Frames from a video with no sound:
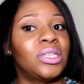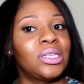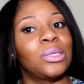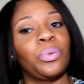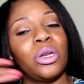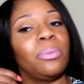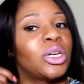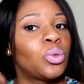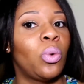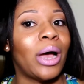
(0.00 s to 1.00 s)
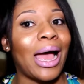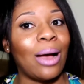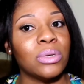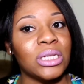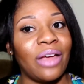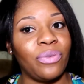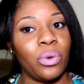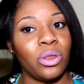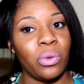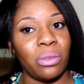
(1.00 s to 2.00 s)
this is pretty much what I was left
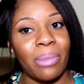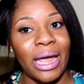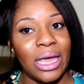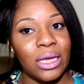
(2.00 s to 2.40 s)
with my